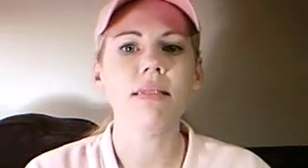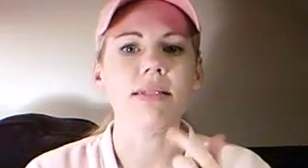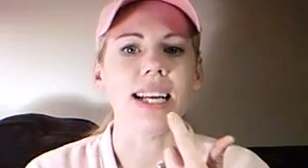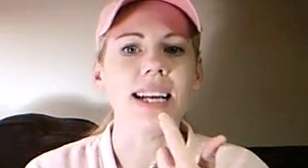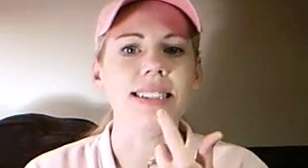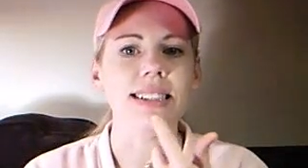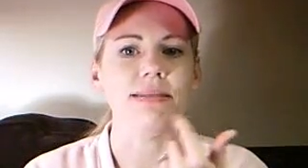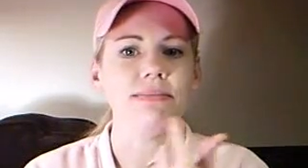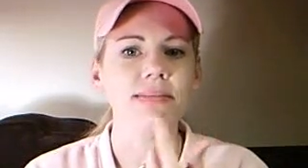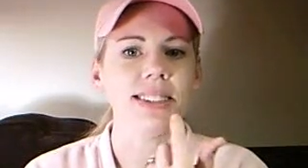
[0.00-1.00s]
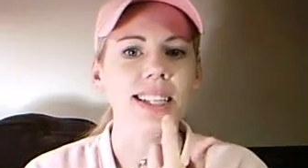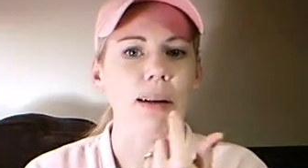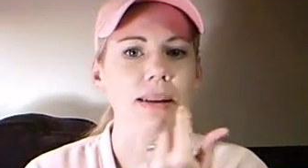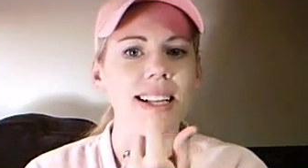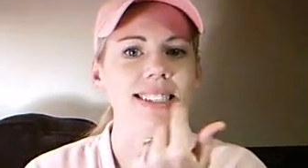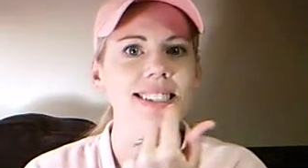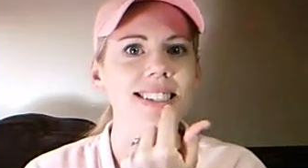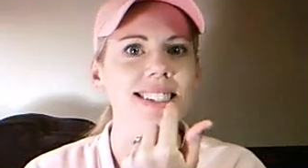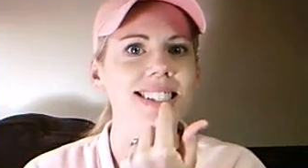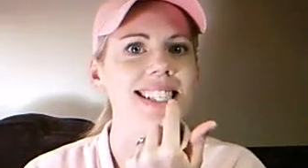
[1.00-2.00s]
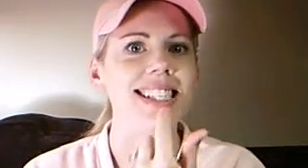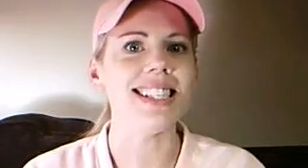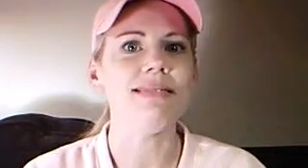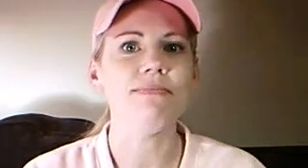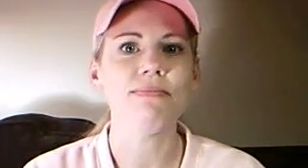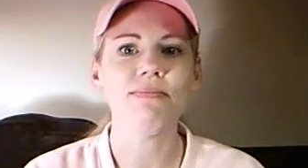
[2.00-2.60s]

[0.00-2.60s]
Flattening up against the tooth.